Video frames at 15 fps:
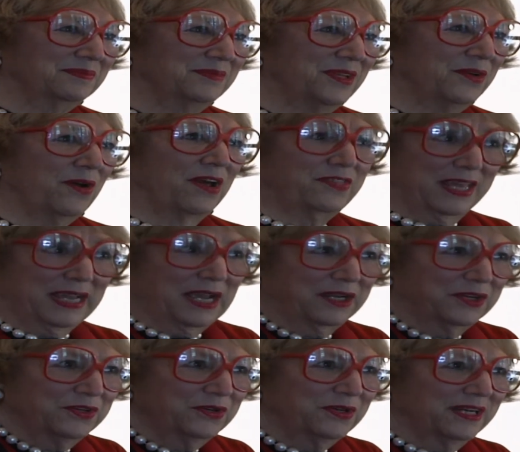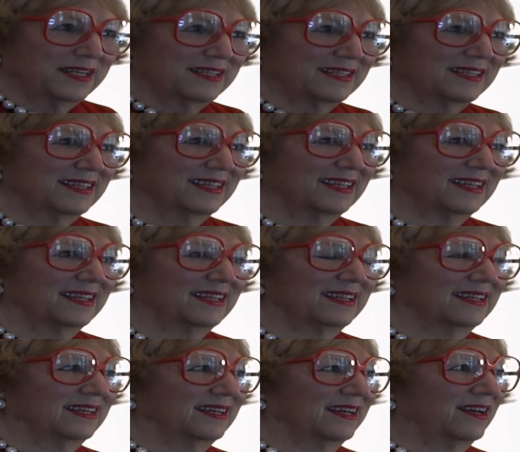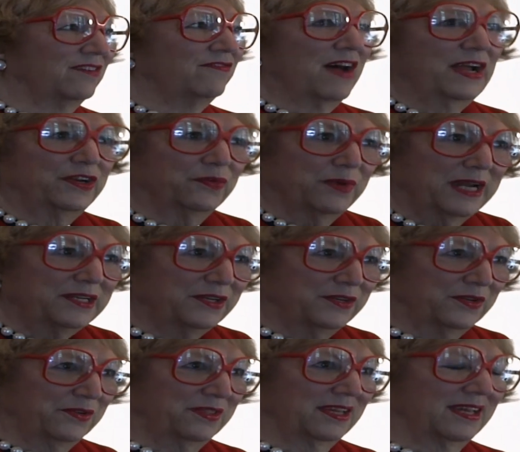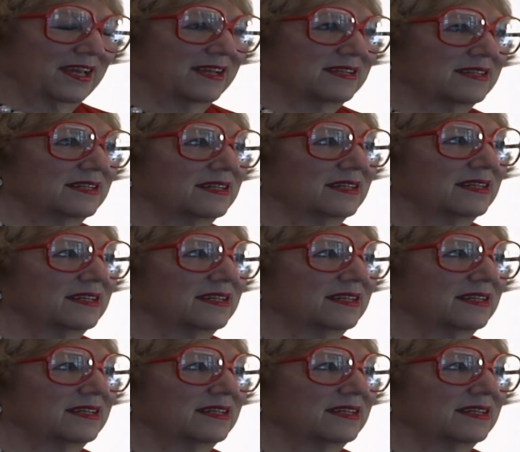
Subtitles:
You know, I think I can do it. Find a way to do that.